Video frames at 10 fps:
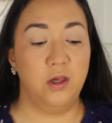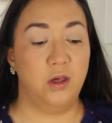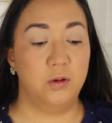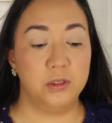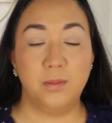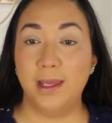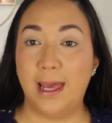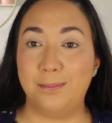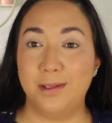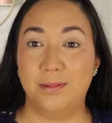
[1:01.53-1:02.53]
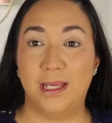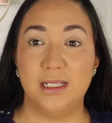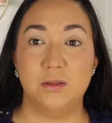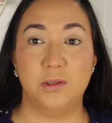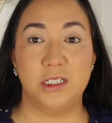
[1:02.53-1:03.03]
go to my happy
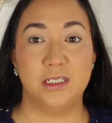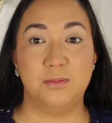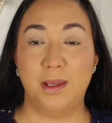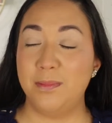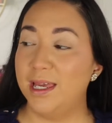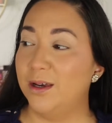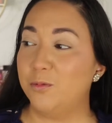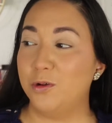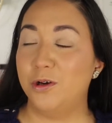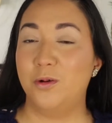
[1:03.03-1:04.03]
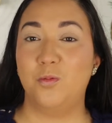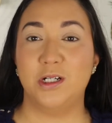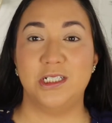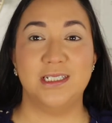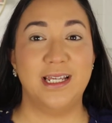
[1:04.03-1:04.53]
place, which is my makeup room,
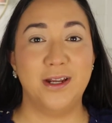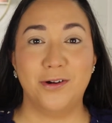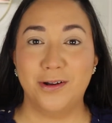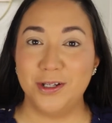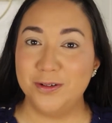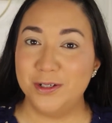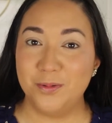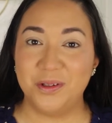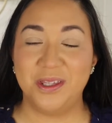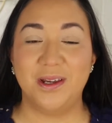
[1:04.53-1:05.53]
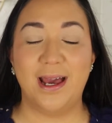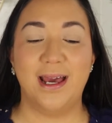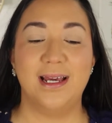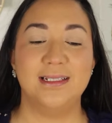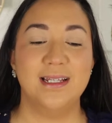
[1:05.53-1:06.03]
which is here on YouTube with you
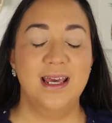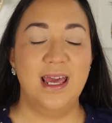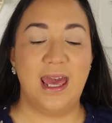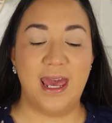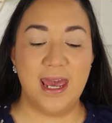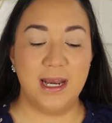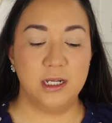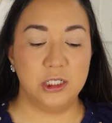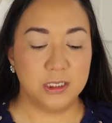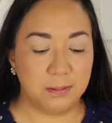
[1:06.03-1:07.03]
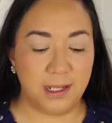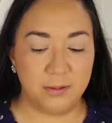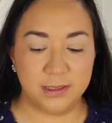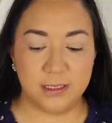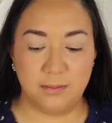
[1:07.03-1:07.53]
guys, and just play
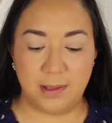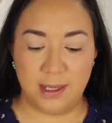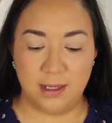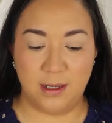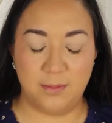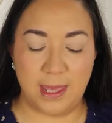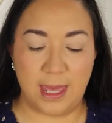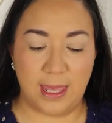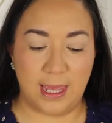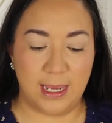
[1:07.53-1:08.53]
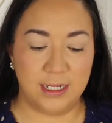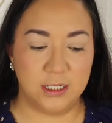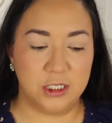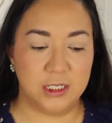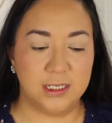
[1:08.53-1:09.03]
with some makeup
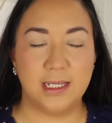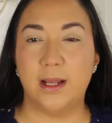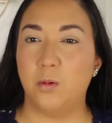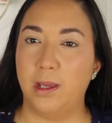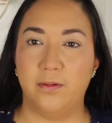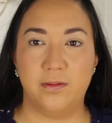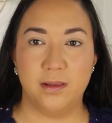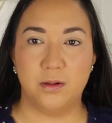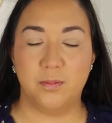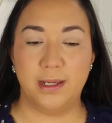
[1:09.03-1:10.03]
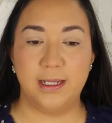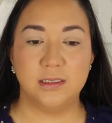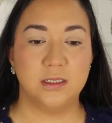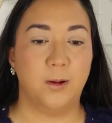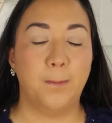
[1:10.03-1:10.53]
and just get away for a little bit.
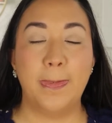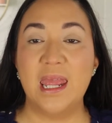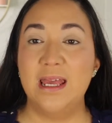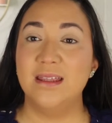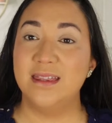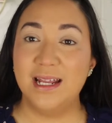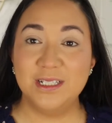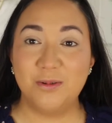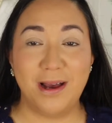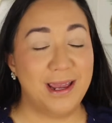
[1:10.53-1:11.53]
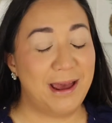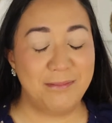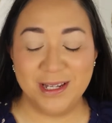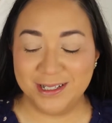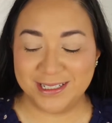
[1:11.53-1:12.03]
So that's why I'm
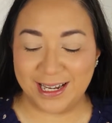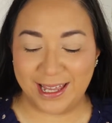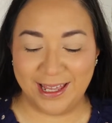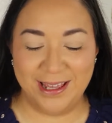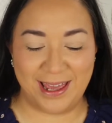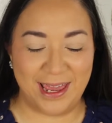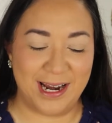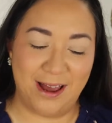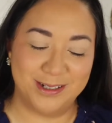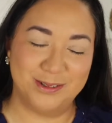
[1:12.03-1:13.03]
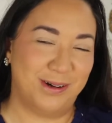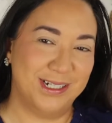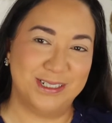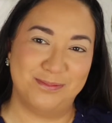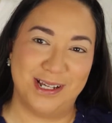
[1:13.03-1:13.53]
here today. and I also
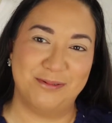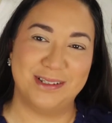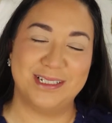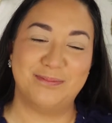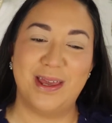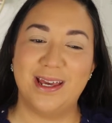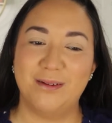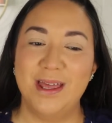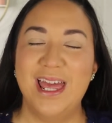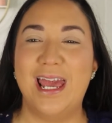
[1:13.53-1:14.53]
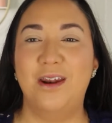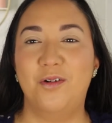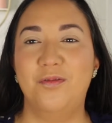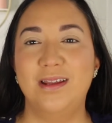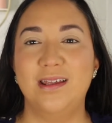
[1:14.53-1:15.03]
wanted to play with this makeup and
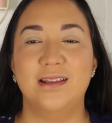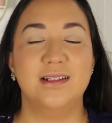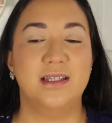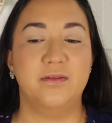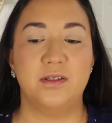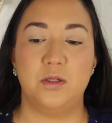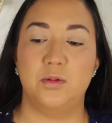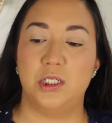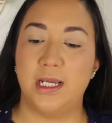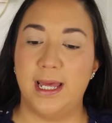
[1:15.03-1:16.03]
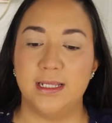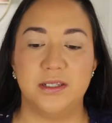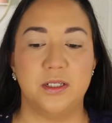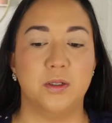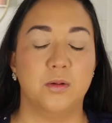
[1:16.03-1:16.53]
hopefully this gives you a
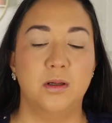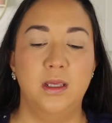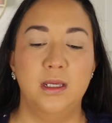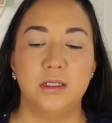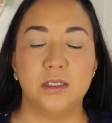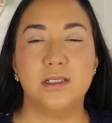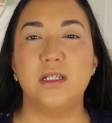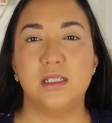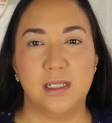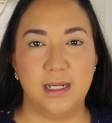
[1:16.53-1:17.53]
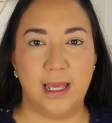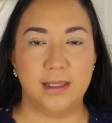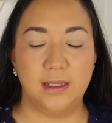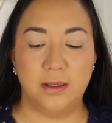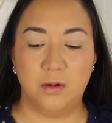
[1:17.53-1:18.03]
chance to just
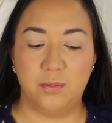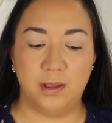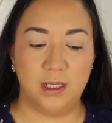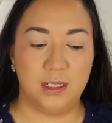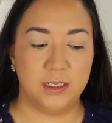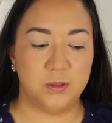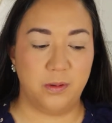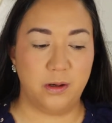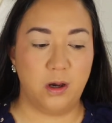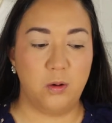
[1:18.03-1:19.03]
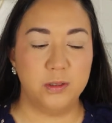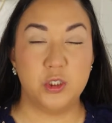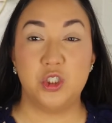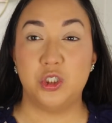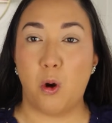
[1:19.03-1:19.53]
disconnect a little bit because we are always
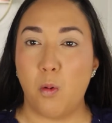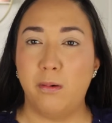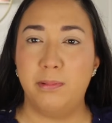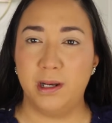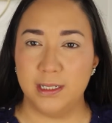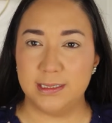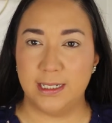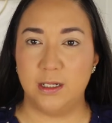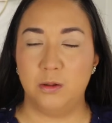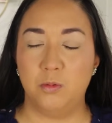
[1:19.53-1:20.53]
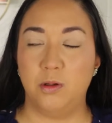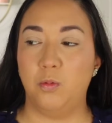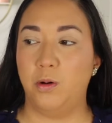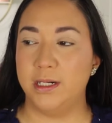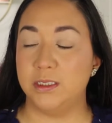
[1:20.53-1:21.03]
so plugged in with
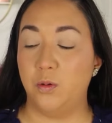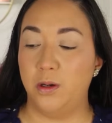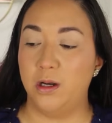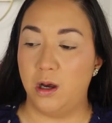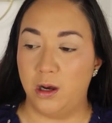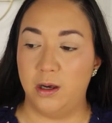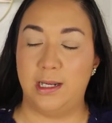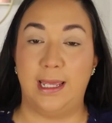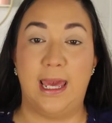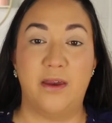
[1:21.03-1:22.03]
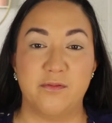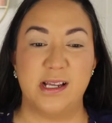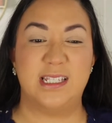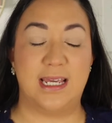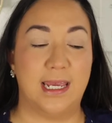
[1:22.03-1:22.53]
what is going on. Like every
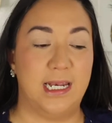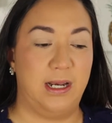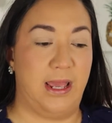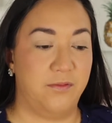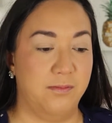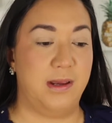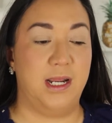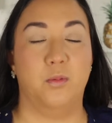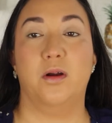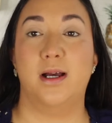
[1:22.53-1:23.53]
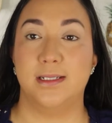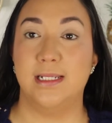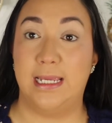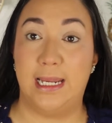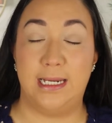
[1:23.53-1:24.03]
second and every minute, we're
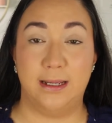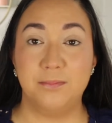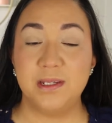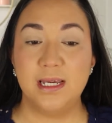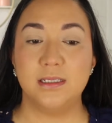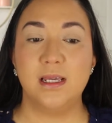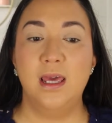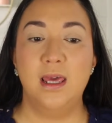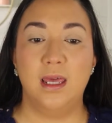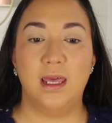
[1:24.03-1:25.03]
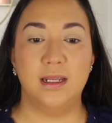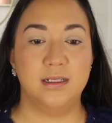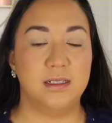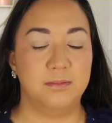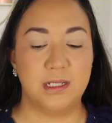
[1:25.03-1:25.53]
constantly getting updates and
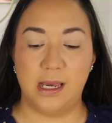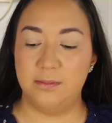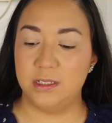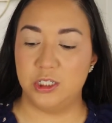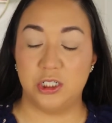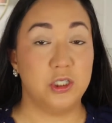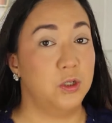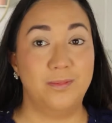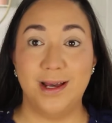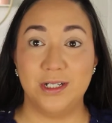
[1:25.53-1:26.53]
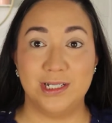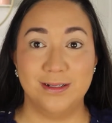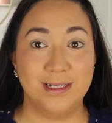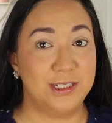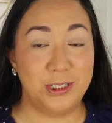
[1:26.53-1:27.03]
sometimes it's just too much.
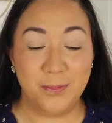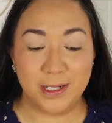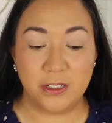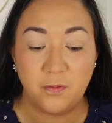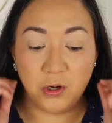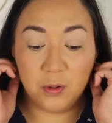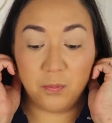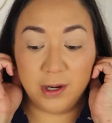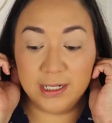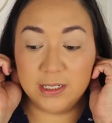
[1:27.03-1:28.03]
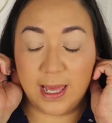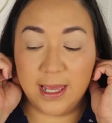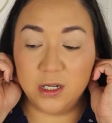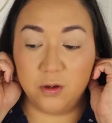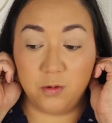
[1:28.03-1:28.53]
It's too much for your brain to
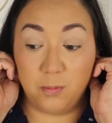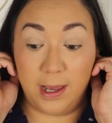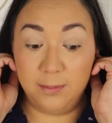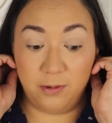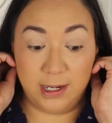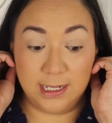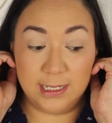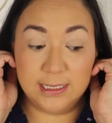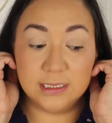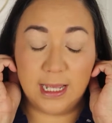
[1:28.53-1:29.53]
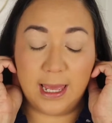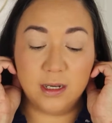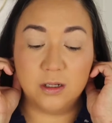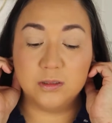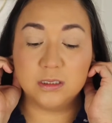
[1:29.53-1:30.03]
handle or my brain at least to
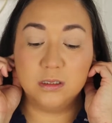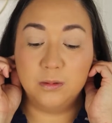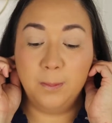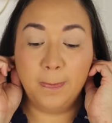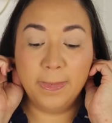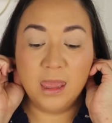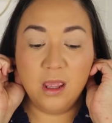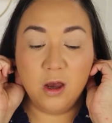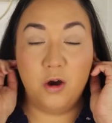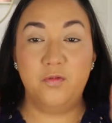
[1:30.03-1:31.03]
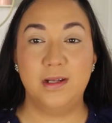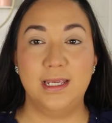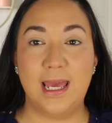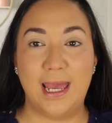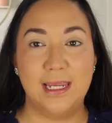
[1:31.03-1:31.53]
handle. So
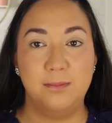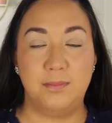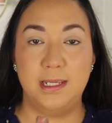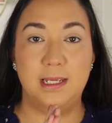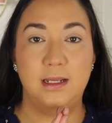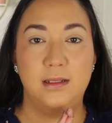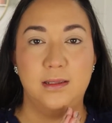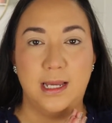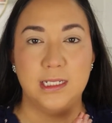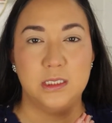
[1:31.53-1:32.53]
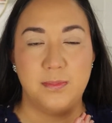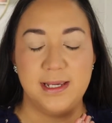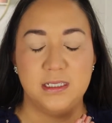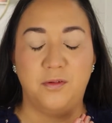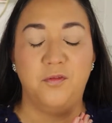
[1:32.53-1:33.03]
hopefully I can be that
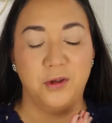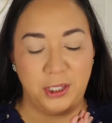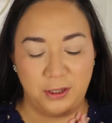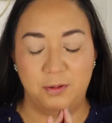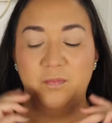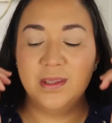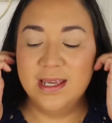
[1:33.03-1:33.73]
space for you.